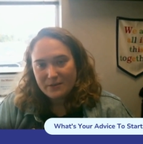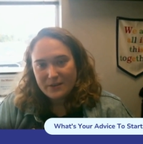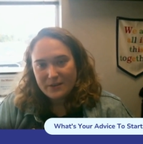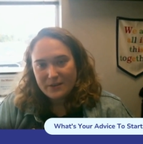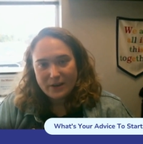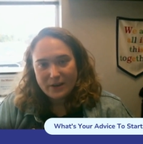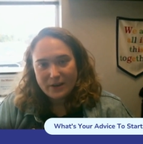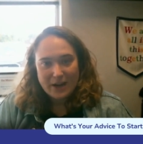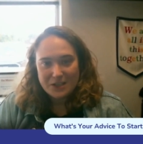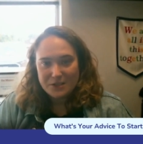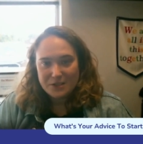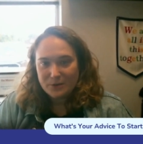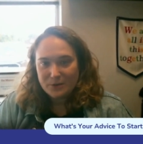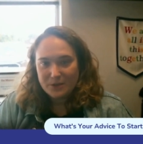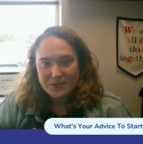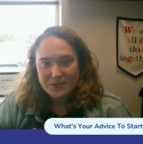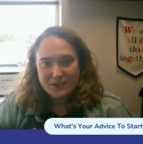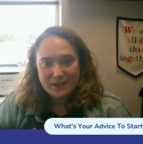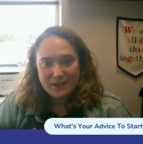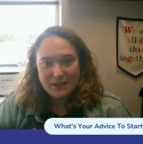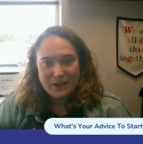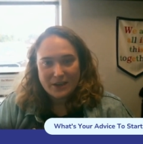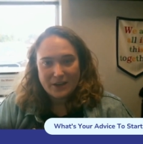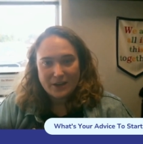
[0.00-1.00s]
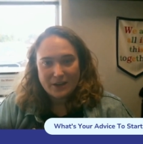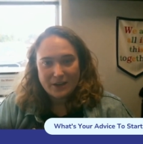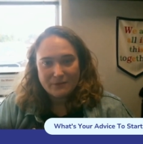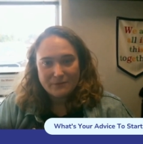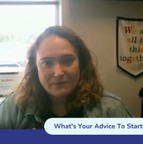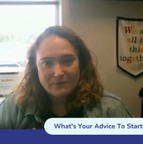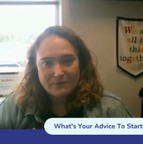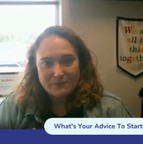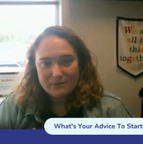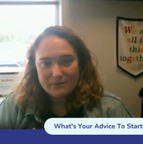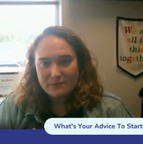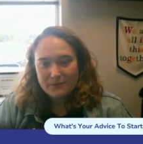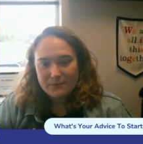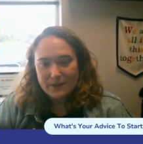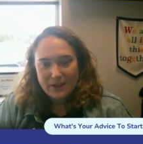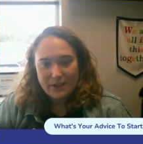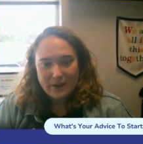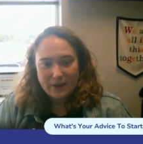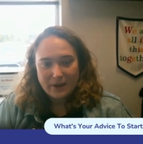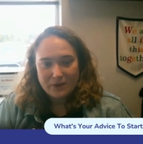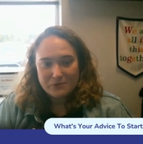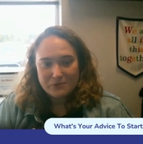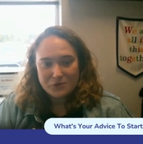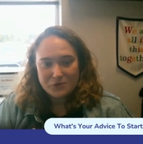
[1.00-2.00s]
They're experts in their in
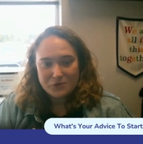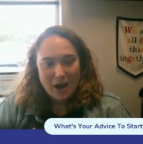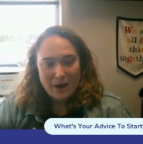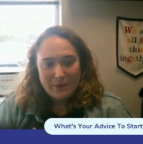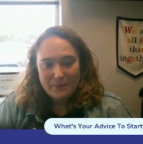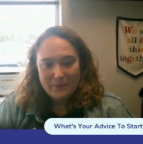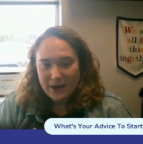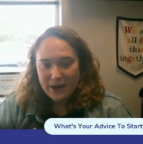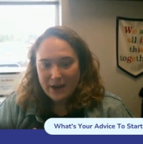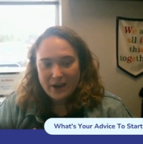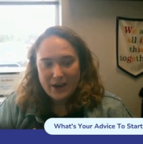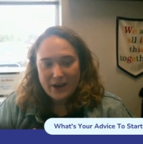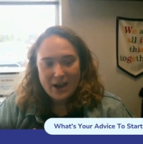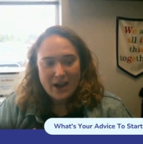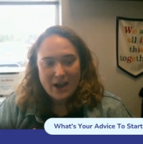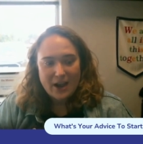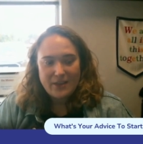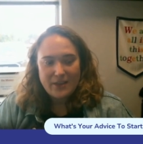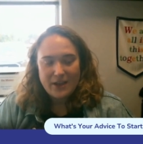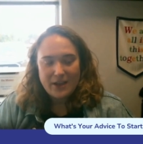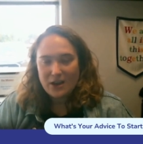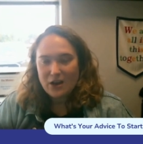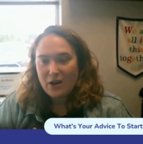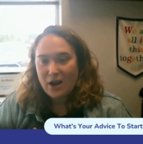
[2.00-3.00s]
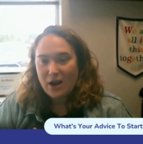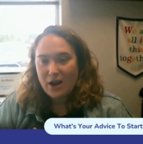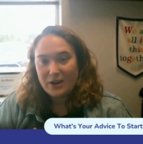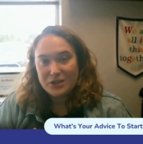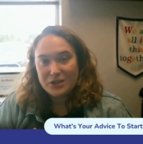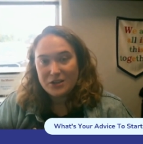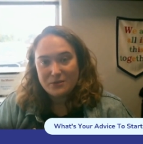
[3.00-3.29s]
their job area, they know how to do